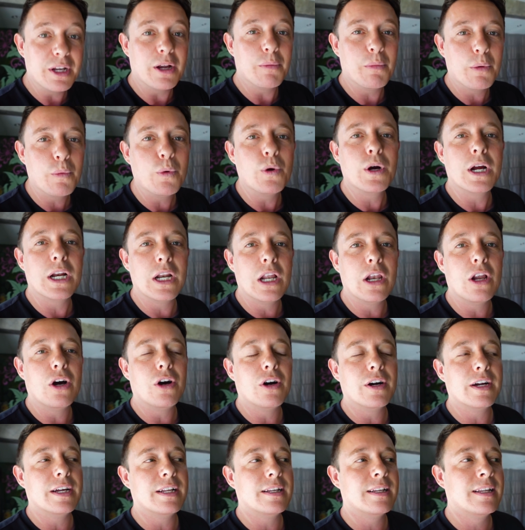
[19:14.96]
know, we're walking
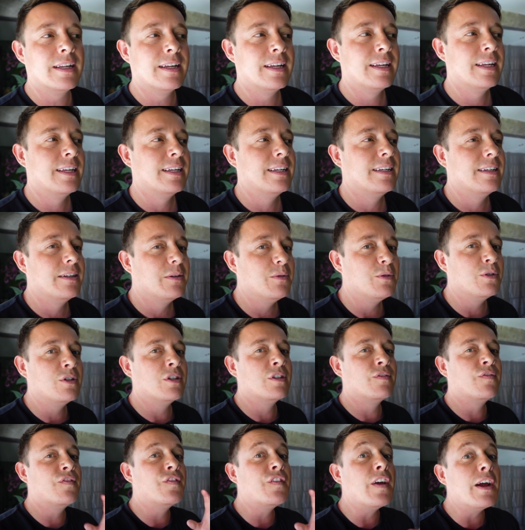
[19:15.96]
along, and it was
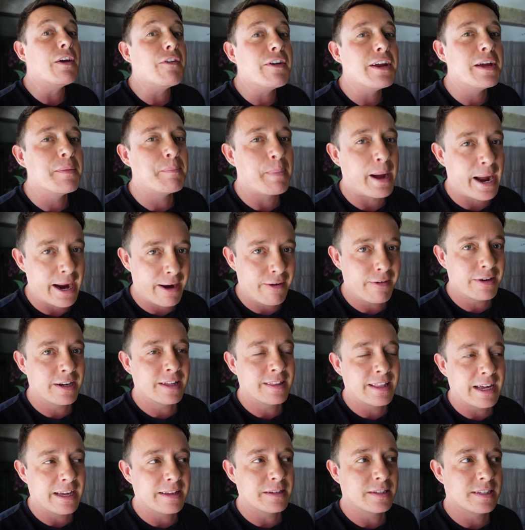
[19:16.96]
just very apparent at
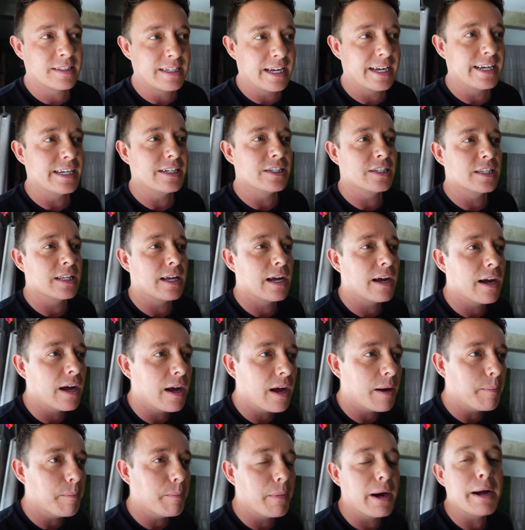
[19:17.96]
that stage
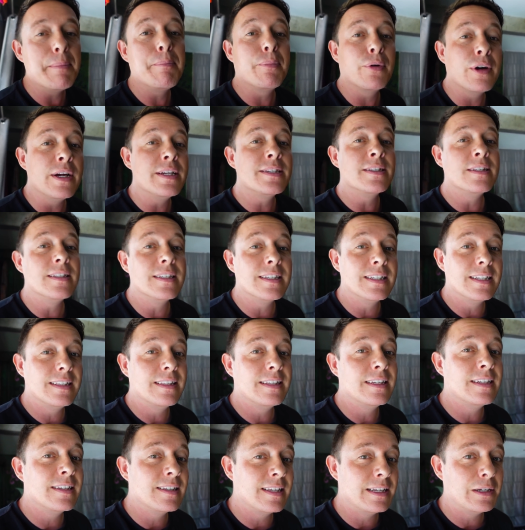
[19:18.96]
that my presence in
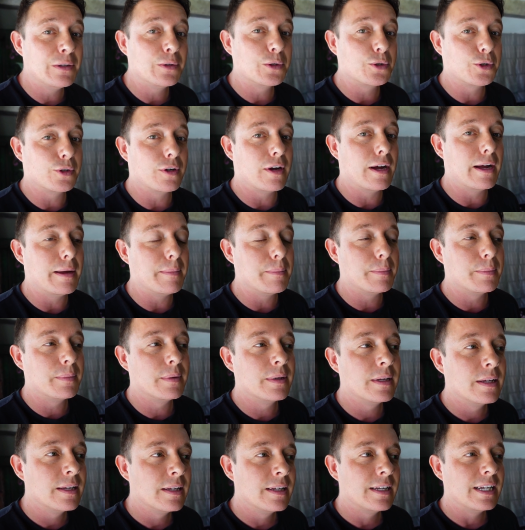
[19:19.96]
this hill tribe,
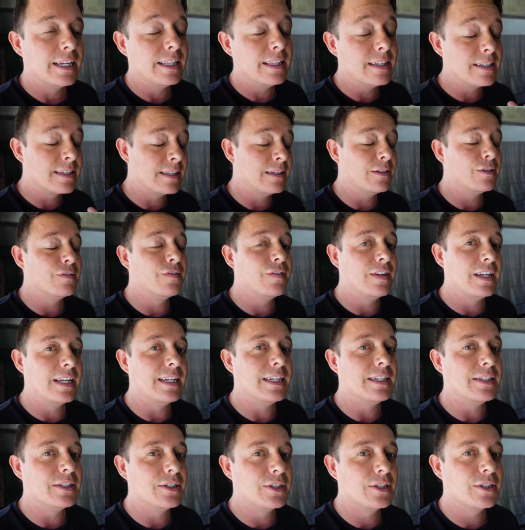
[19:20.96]
in this little
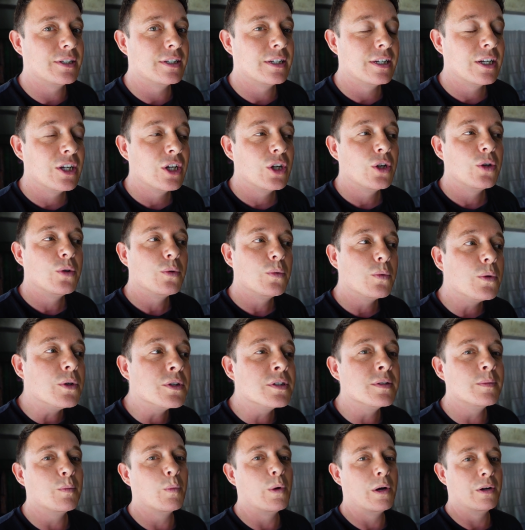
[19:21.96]
village,
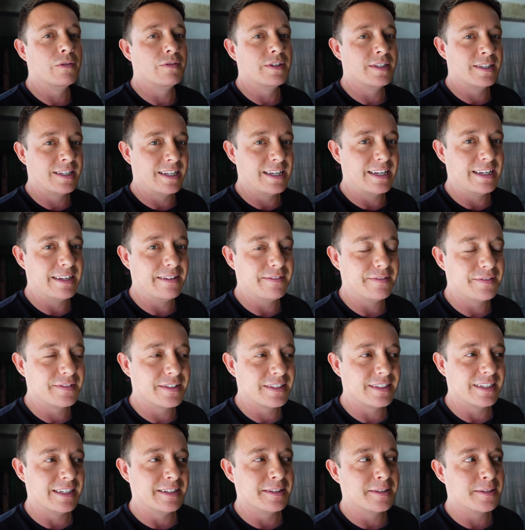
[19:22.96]
wasn't well received.
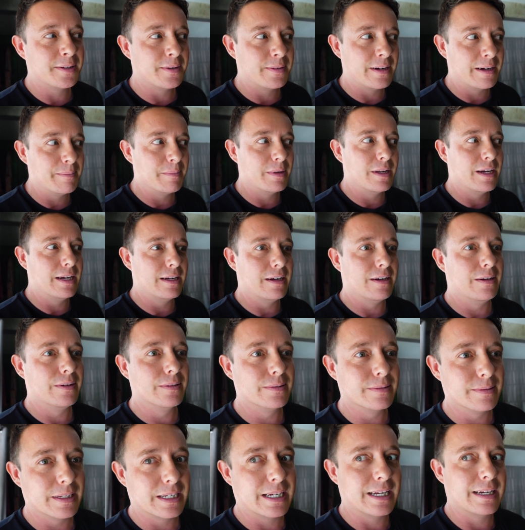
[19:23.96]
And so I'm like
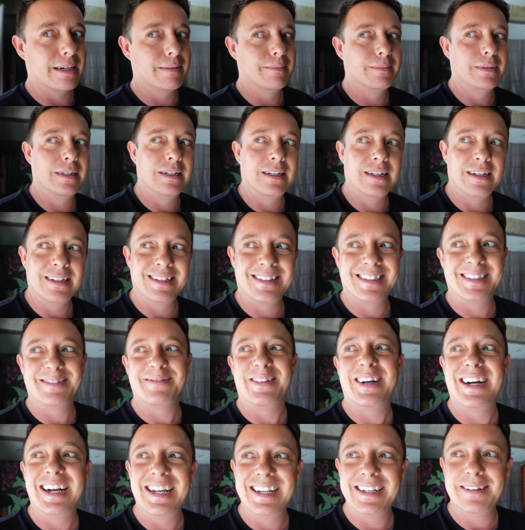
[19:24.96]
holding the camera, like
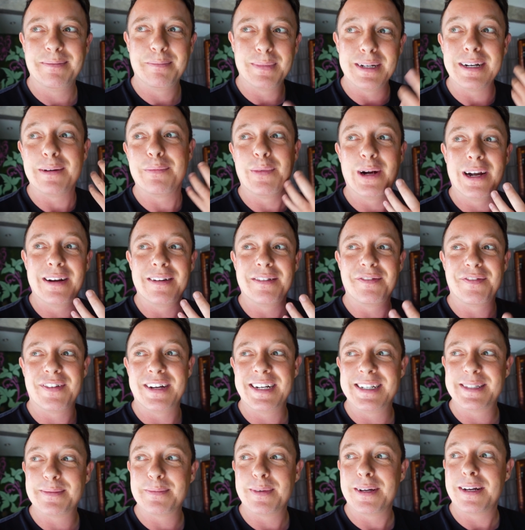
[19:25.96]
smiling, but I'm wearing a
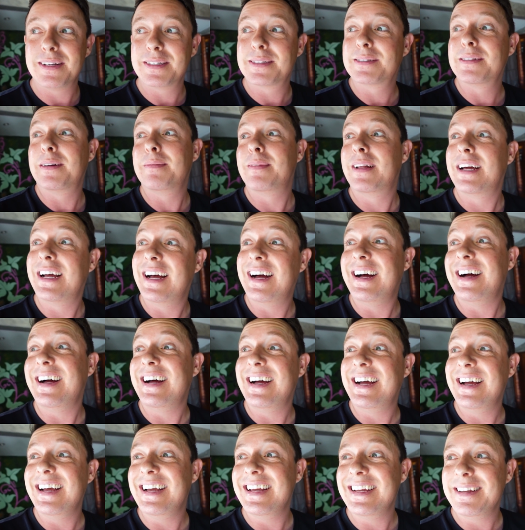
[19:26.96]
face mask, so I'm like,
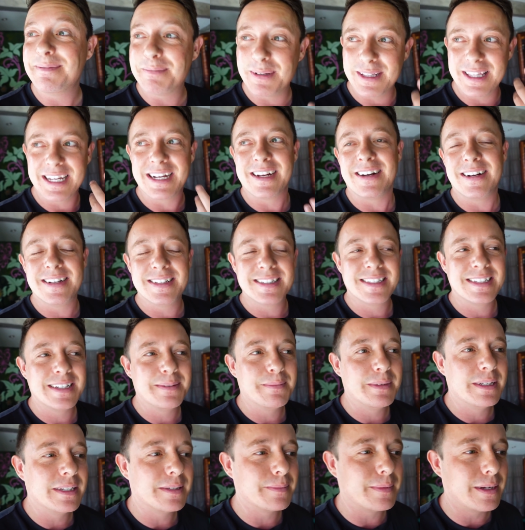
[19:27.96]
hi, but they can't see
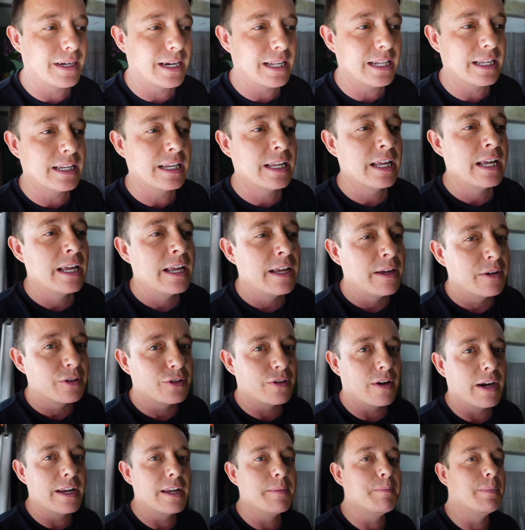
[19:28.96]
me smiling,
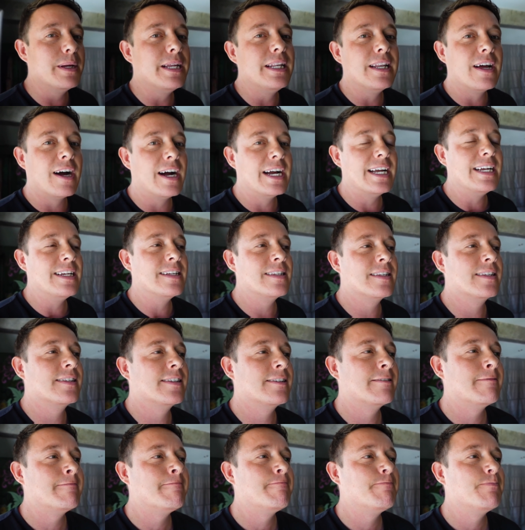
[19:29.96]
trying to be
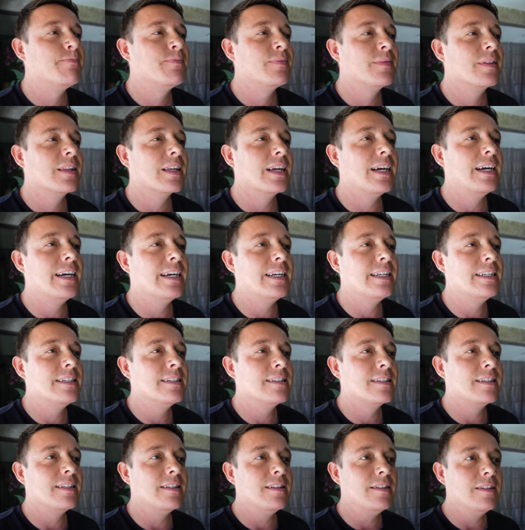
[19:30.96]
nice.
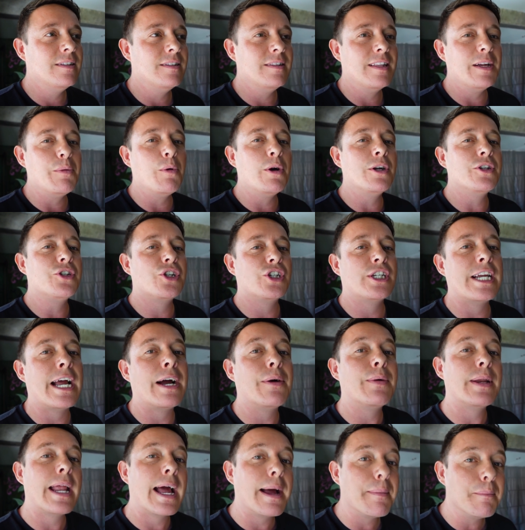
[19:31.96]
And they weren't
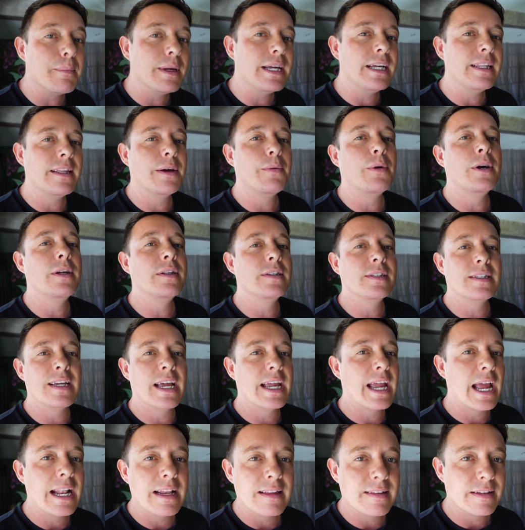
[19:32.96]
shouting at me, they weren't
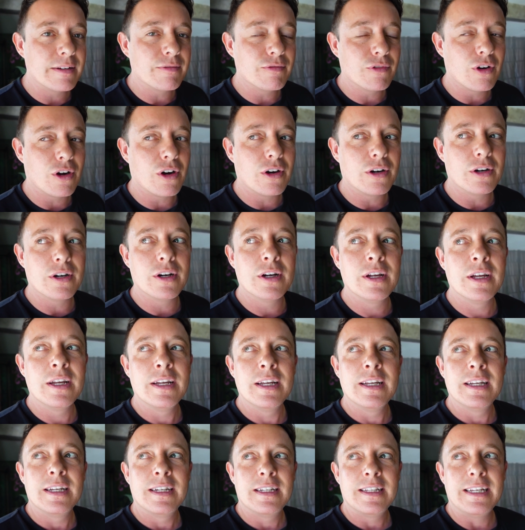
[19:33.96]
saying anything wrong.
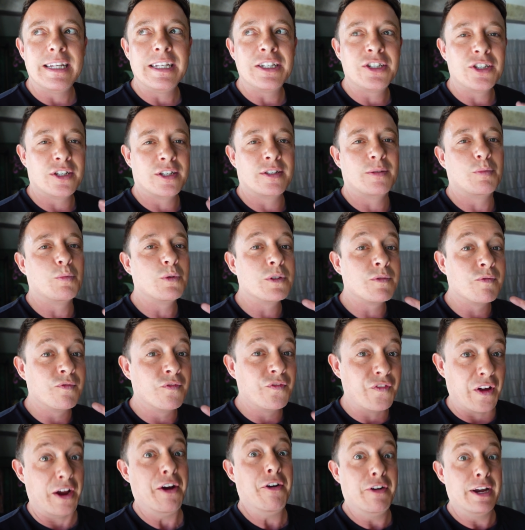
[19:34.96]
It just was
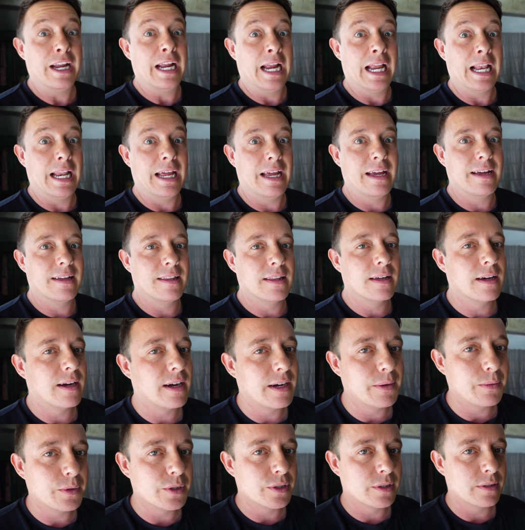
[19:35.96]
very clear that
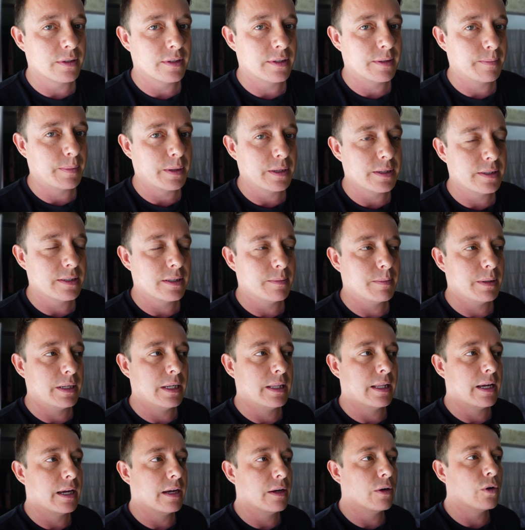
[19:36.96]
I wasn't supposed to be
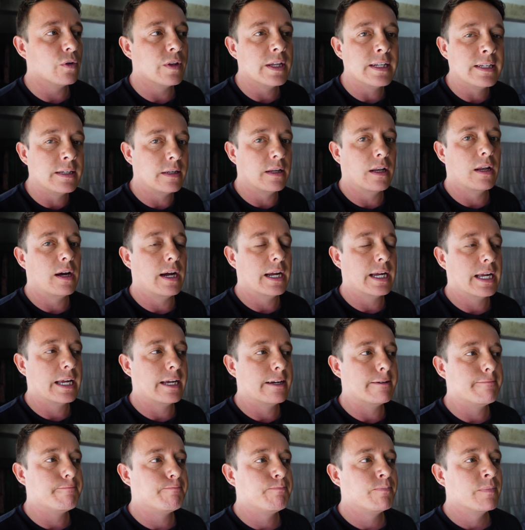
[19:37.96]
there, or they didn't like
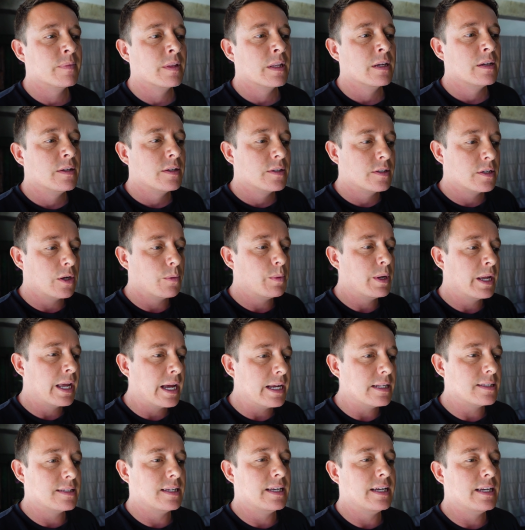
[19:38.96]
it. So we
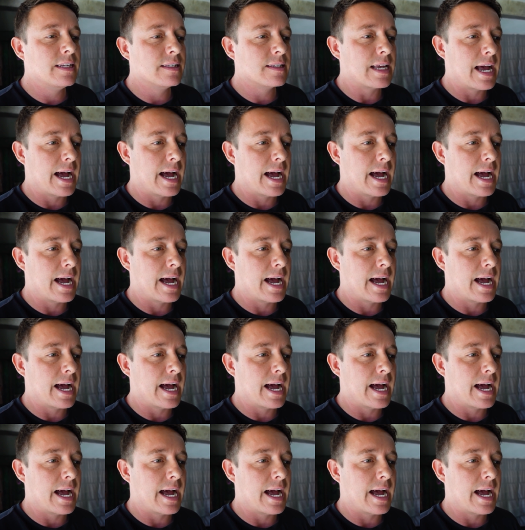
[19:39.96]
get to his